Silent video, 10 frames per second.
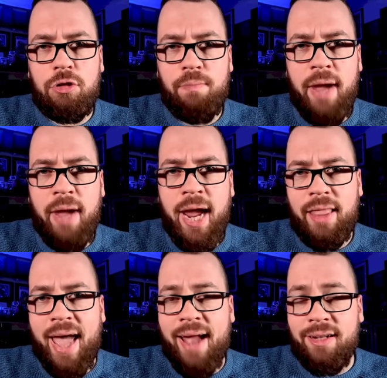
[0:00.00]
could
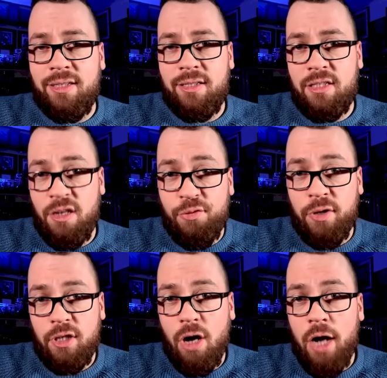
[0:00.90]
make that
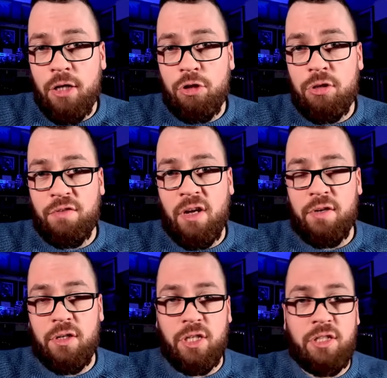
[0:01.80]
different. God could have
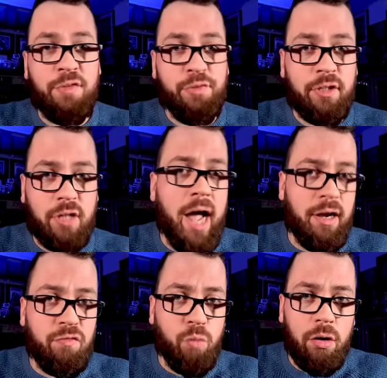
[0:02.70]
given us a different
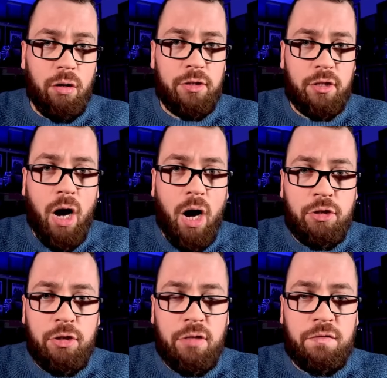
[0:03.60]
kind of world.
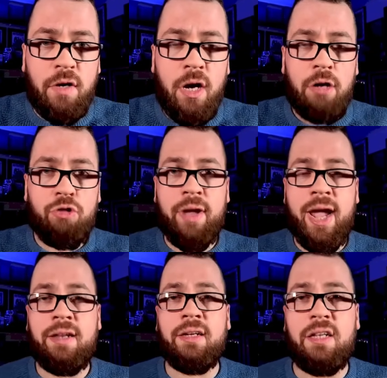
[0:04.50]
God could have
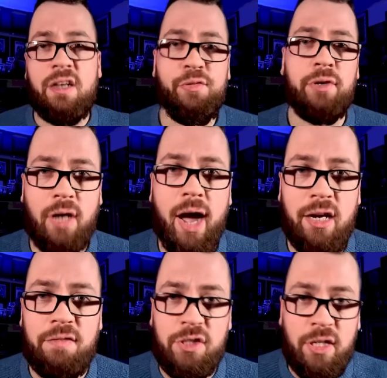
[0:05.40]
created a different
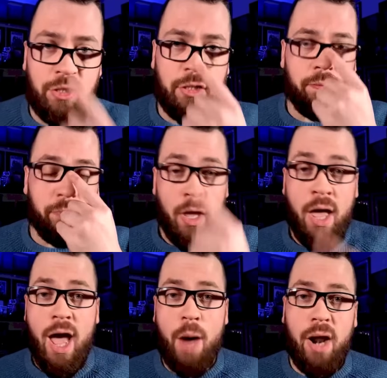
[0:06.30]
kind of system.
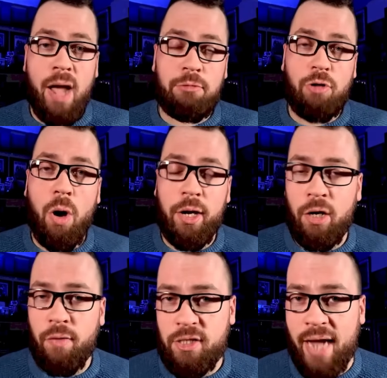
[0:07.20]
And when I'm
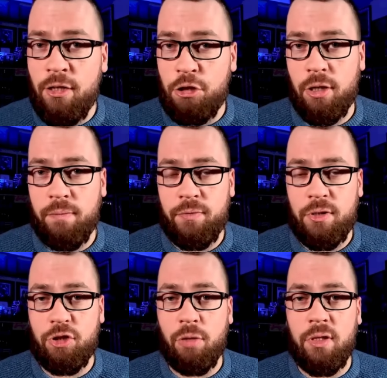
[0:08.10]
drawing your
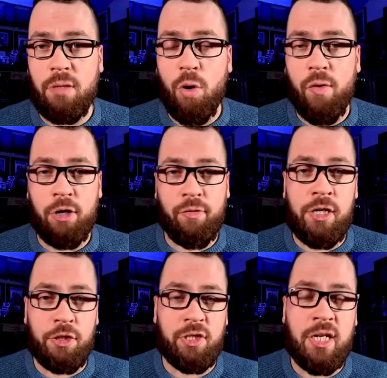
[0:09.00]
attention to some of the more
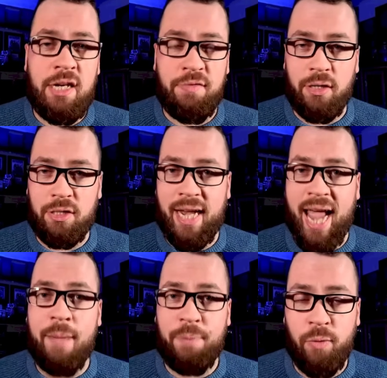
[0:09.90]
egregious evils
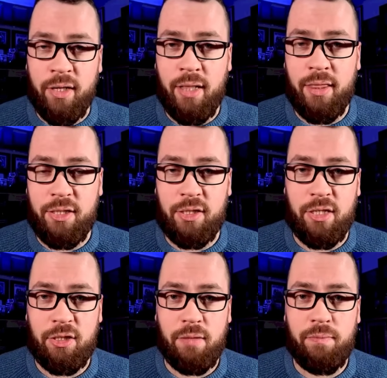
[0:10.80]
that happen within
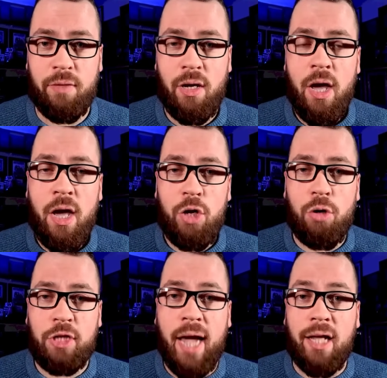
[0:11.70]
this system,
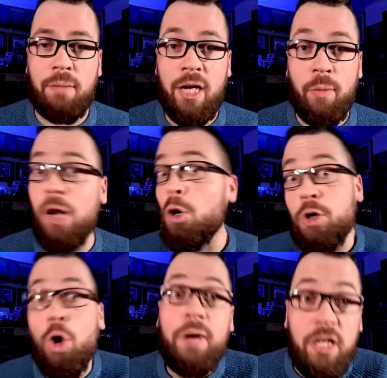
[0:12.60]
you're telling me, well,
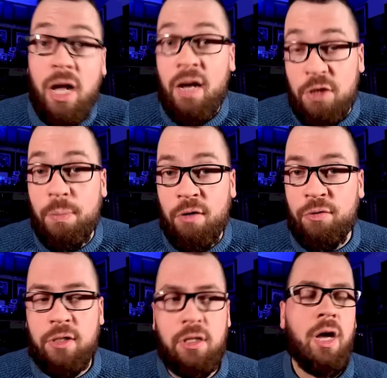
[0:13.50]
look, nobody's life is
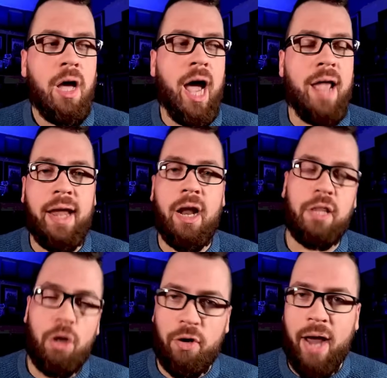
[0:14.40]
perfect. And then
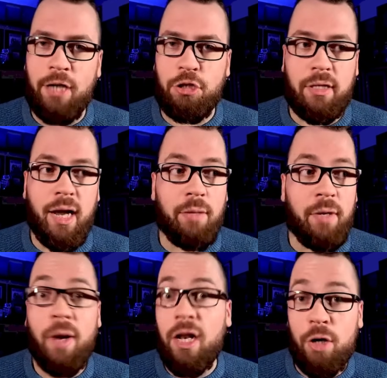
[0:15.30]
on the other hand, you're
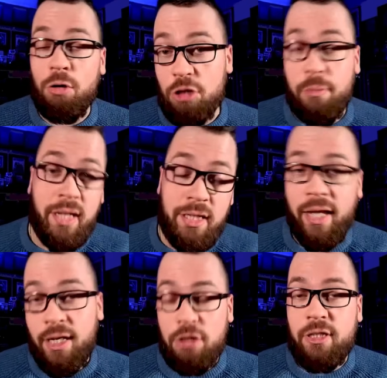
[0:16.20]
telling me, well, some of
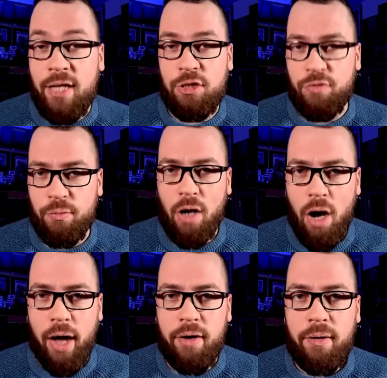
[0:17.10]
these things are tests from
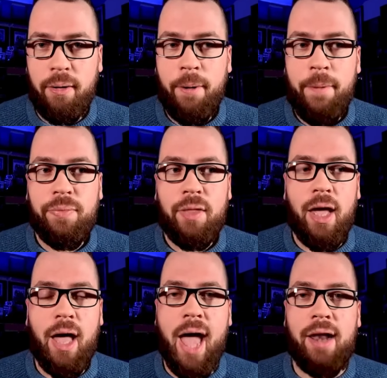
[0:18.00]
God.
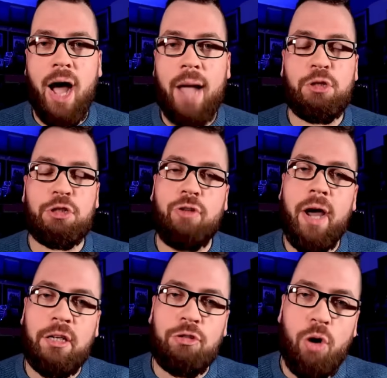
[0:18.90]
And I'm just
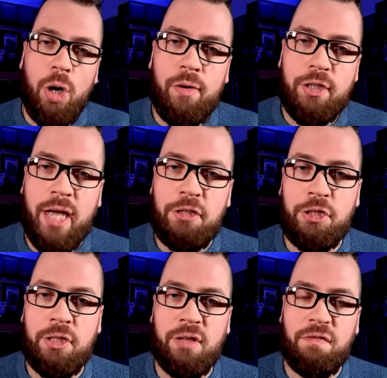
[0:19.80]
trying to draw your
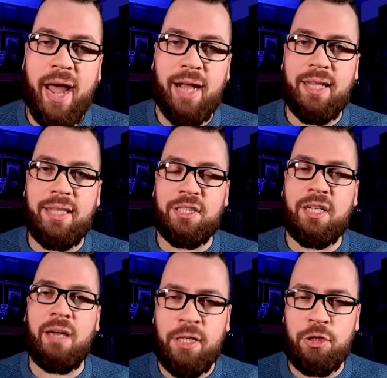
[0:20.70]
attention to the fact that
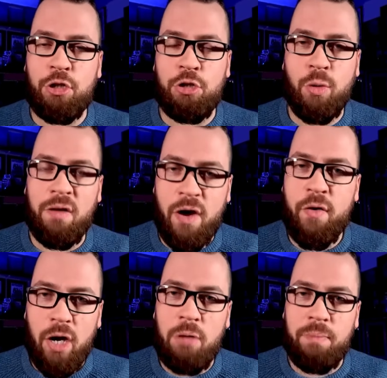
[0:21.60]
this commits you to a
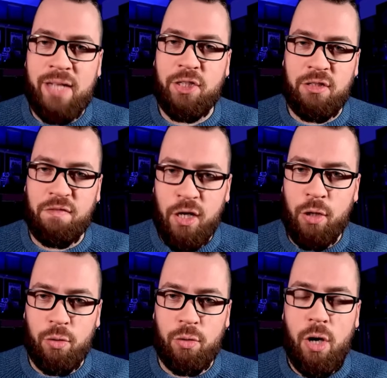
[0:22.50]
very unpleasant
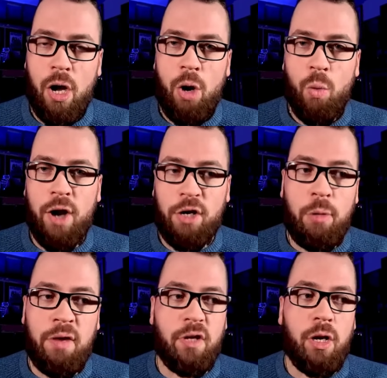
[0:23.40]
view where
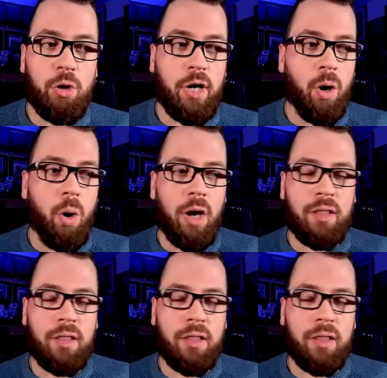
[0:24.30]
you have to look at